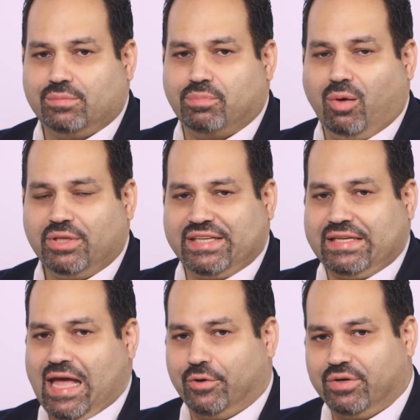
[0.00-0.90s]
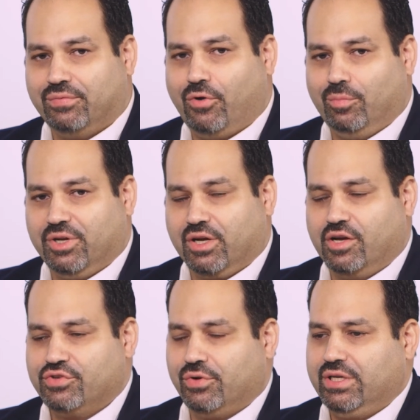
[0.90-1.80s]
public accounting firm in the
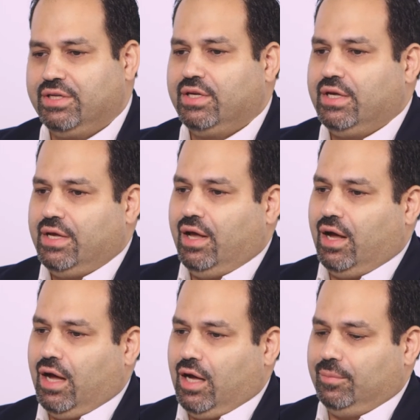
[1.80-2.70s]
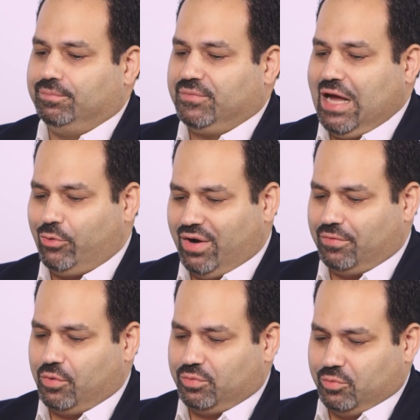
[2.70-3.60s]
country.
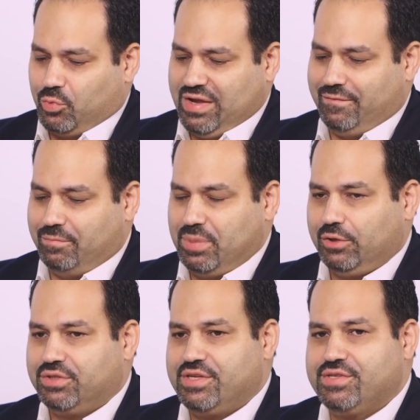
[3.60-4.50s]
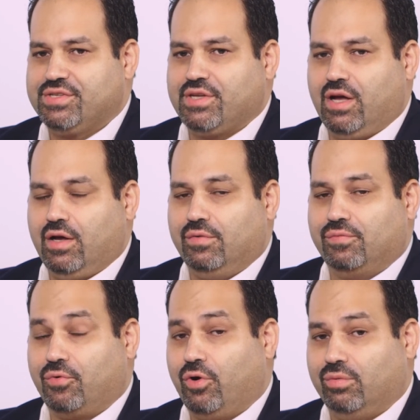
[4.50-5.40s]
However, we built this
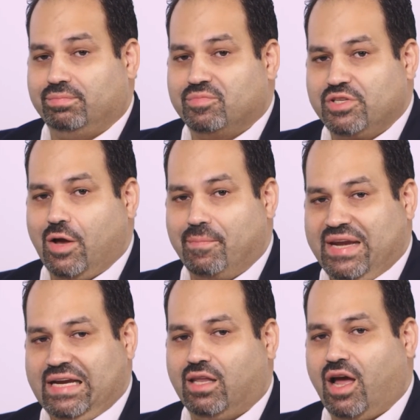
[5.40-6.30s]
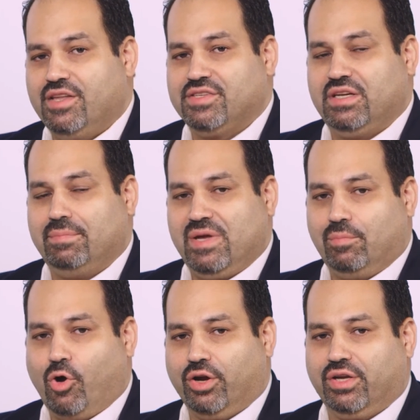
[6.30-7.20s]
for many clients in the
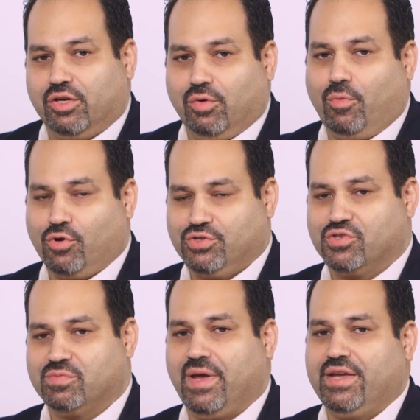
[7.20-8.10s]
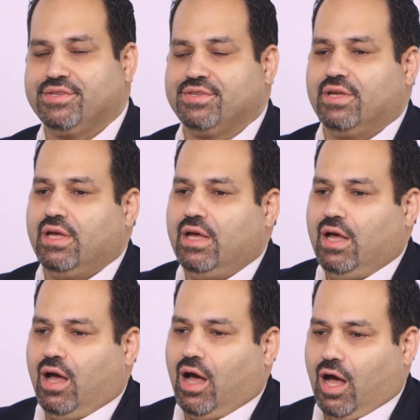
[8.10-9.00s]
mid-market and commercial space.
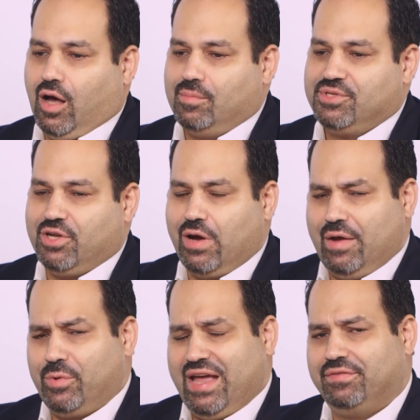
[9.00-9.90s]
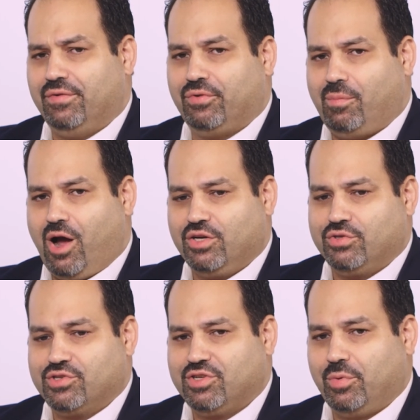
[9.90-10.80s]
And we have different
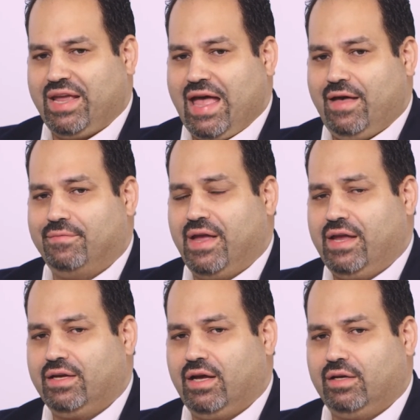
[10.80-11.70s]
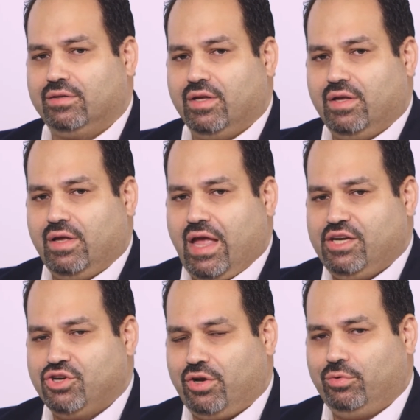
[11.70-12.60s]
modules. So we have a
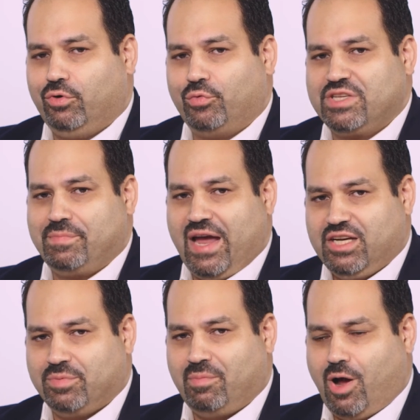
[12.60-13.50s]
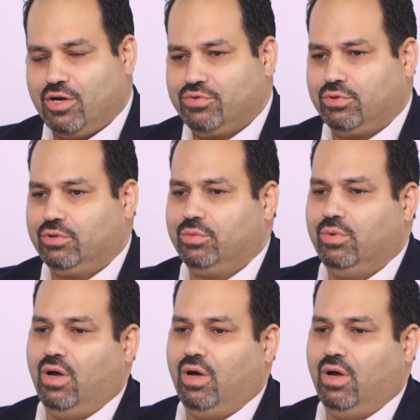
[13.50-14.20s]
general risk management module,